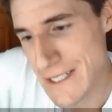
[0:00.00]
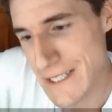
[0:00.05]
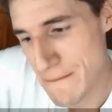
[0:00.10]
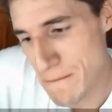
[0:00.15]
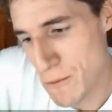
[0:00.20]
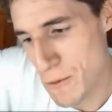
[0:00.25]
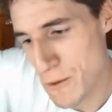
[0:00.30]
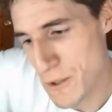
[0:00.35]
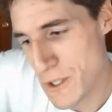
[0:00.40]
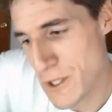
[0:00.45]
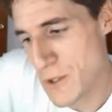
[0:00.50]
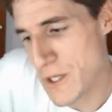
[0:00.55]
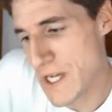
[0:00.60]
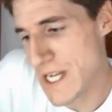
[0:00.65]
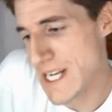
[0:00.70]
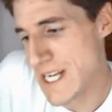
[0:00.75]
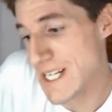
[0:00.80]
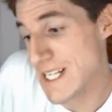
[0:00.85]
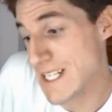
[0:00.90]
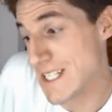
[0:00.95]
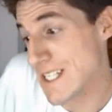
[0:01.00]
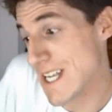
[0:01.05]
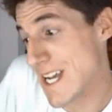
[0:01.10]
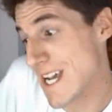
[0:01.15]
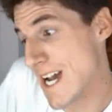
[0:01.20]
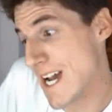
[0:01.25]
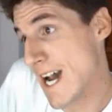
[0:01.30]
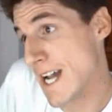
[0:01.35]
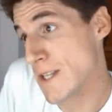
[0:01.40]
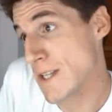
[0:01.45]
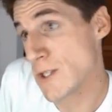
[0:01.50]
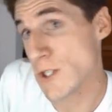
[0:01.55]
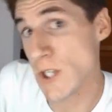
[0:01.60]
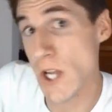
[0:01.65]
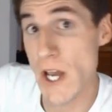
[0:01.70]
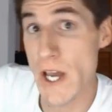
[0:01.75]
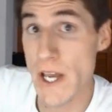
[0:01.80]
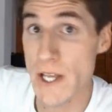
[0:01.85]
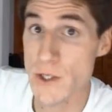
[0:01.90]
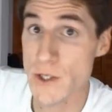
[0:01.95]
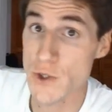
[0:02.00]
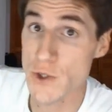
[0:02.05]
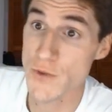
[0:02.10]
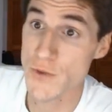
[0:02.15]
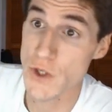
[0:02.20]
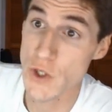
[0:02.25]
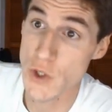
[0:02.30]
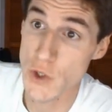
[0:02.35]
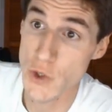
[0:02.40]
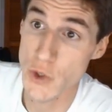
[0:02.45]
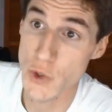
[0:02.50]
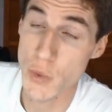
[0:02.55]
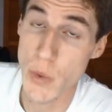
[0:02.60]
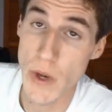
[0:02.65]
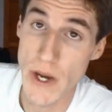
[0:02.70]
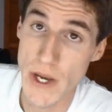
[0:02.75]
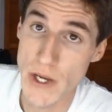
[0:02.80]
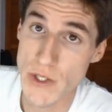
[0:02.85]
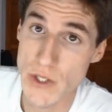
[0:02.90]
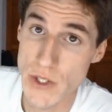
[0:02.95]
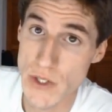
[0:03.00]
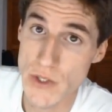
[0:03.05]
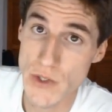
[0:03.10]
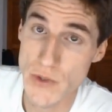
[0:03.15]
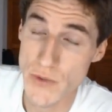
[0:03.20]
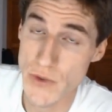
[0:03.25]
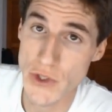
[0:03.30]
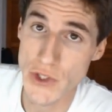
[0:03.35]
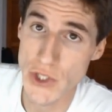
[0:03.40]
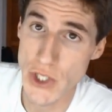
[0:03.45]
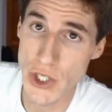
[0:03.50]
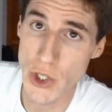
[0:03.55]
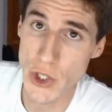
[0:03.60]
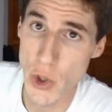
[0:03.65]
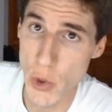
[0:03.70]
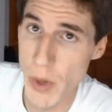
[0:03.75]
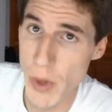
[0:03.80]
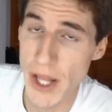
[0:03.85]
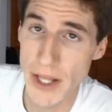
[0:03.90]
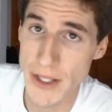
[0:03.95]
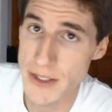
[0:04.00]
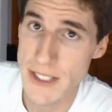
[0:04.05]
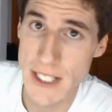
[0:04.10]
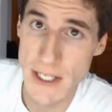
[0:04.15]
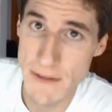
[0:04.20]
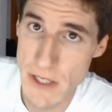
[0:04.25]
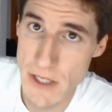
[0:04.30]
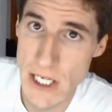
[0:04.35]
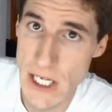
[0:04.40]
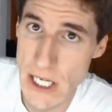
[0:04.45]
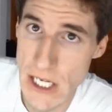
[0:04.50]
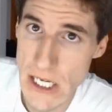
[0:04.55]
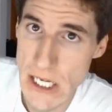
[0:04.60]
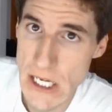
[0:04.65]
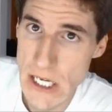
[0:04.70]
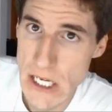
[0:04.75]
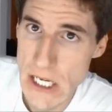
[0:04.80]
the more you get into, say, Einstein's field equations for general relativity,